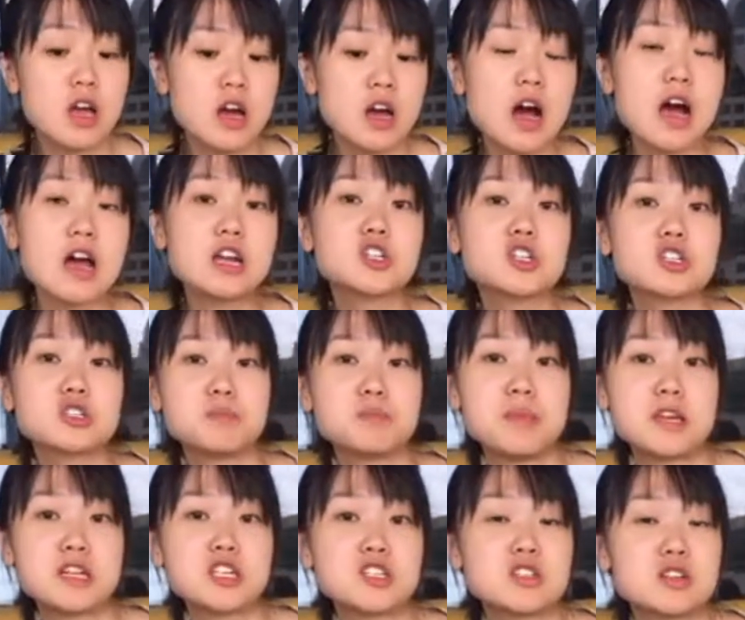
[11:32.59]
I just
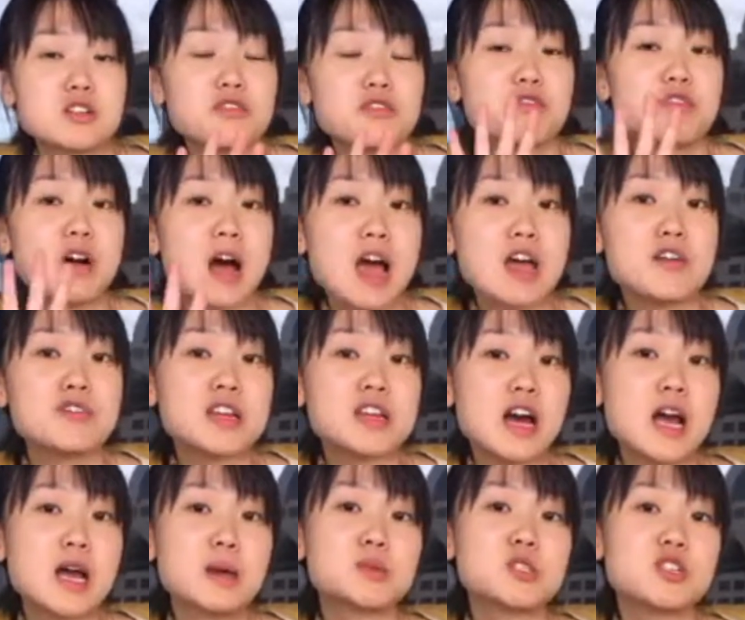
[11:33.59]
mentioned 5
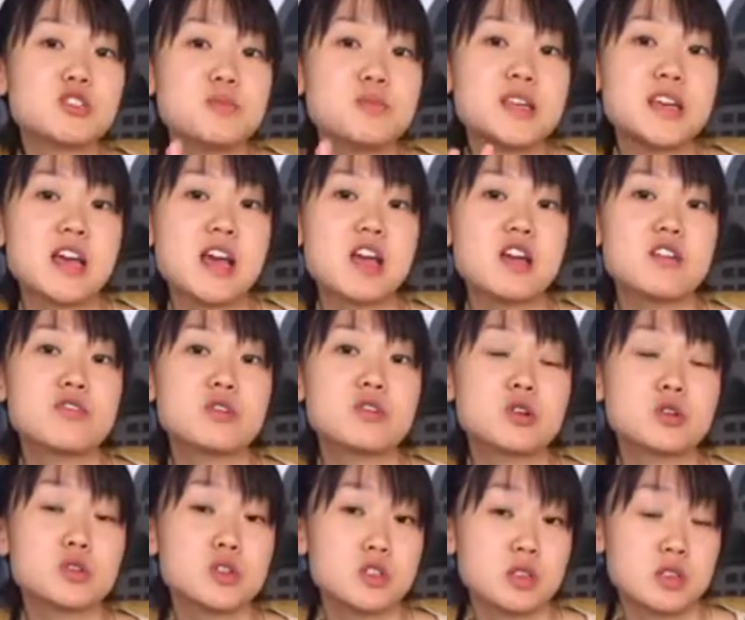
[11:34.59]
types of
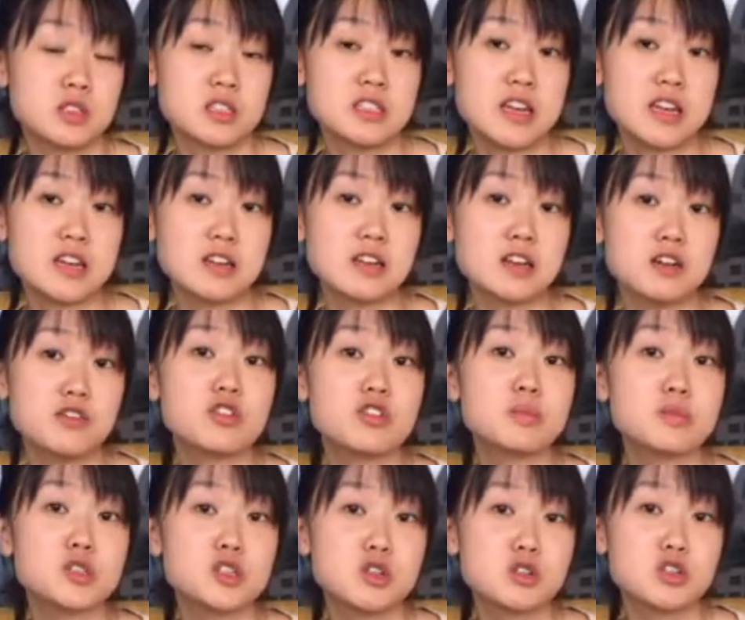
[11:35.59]
behavioral data from
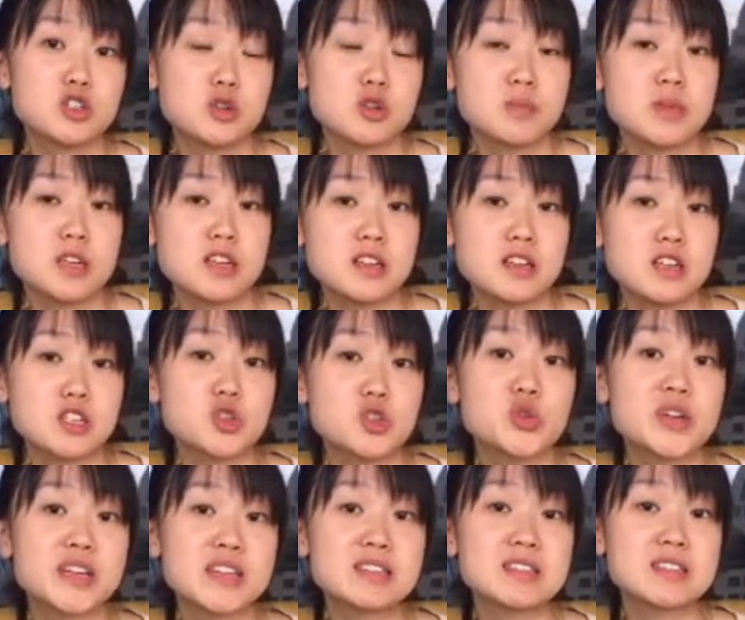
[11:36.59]
social media to
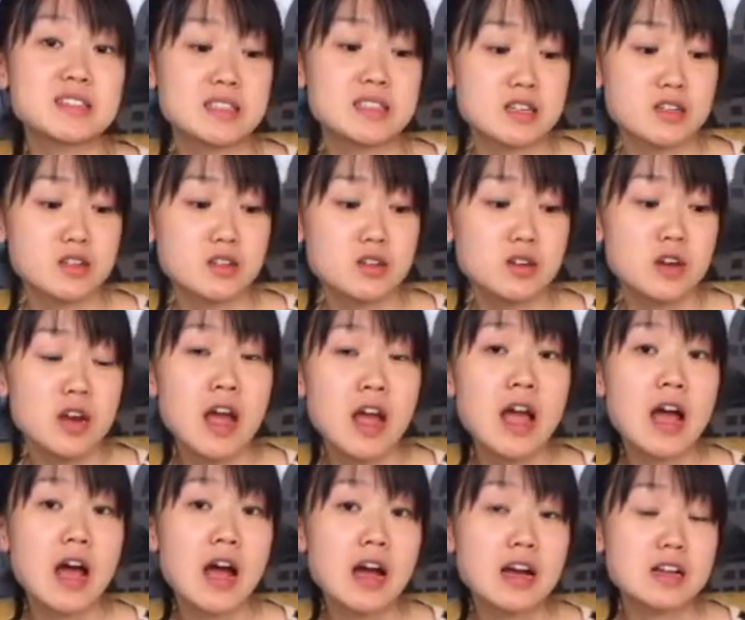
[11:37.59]
consider
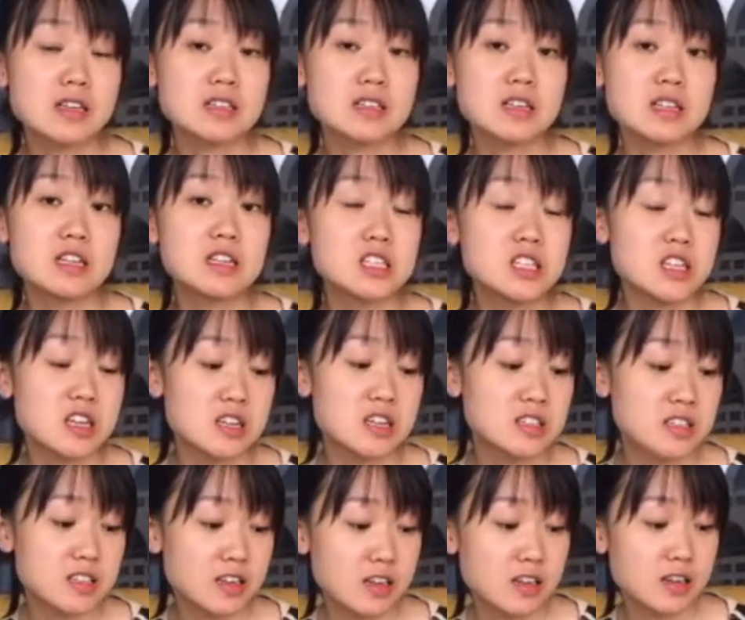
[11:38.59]
as
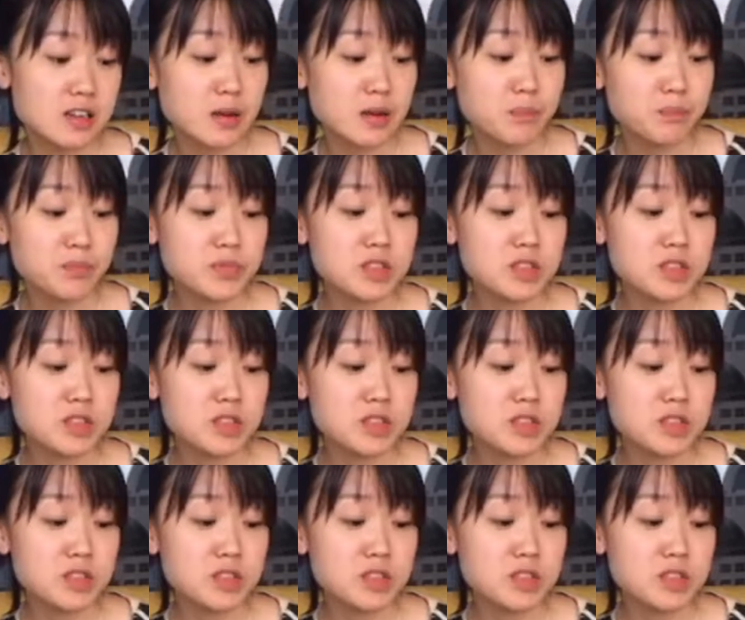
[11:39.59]
intent data.